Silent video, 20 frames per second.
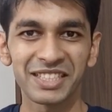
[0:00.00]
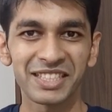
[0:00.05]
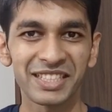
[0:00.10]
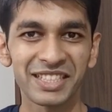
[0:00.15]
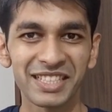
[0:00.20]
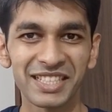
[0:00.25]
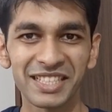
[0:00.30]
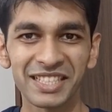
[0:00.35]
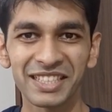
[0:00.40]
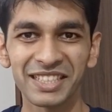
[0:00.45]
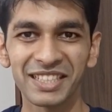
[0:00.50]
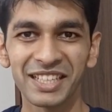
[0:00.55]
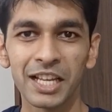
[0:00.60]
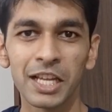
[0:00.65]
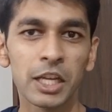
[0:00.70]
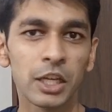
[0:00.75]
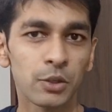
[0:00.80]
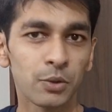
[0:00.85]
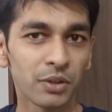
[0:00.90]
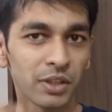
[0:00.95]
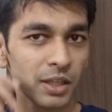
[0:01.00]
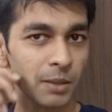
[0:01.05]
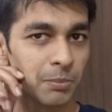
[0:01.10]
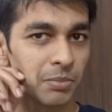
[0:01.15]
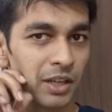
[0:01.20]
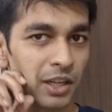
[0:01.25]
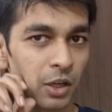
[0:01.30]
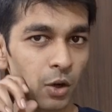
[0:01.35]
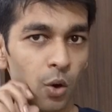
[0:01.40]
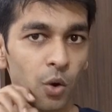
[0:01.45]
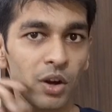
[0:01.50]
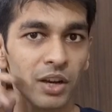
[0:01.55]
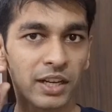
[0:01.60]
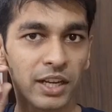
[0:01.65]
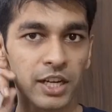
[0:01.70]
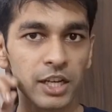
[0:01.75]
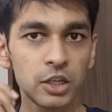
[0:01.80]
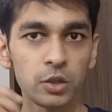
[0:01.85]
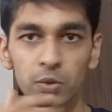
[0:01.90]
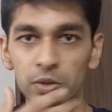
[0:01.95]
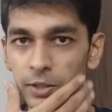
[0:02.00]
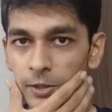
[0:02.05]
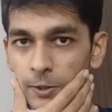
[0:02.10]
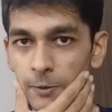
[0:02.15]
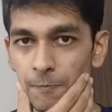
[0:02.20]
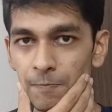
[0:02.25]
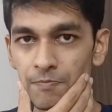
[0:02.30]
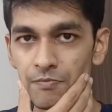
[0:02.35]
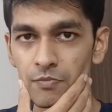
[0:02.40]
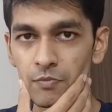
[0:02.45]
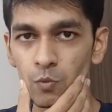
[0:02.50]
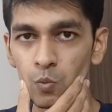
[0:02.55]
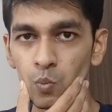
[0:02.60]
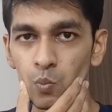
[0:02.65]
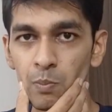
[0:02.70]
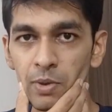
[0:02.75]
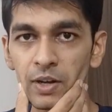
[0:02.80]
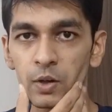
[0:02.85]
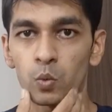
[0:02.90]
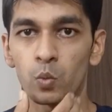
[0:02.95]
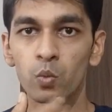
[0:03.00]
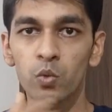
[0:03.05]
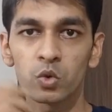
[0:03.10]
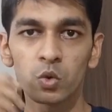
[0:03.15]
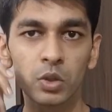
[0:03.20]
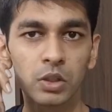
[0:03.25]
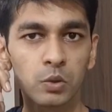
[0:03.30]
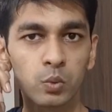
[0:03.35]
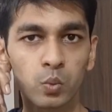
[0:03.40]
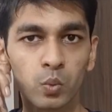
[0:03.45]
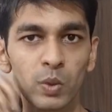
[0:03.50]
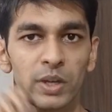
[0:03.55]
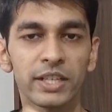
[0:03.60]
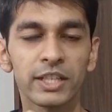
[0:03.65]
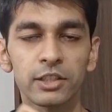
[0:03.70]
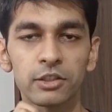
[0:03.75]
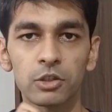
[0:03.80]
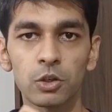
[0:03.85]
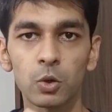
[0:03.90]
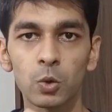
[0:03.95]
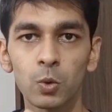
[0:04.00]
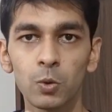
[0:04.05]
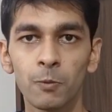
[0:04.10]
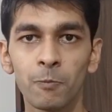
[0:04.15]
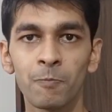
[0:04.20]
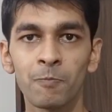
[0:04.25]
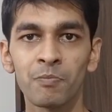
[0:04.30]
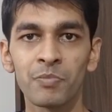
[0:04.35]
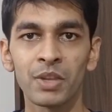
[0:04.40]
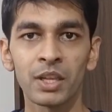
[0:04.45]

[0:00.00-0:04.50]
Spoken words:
Yes, you can apply oil and do it, but do it very slow.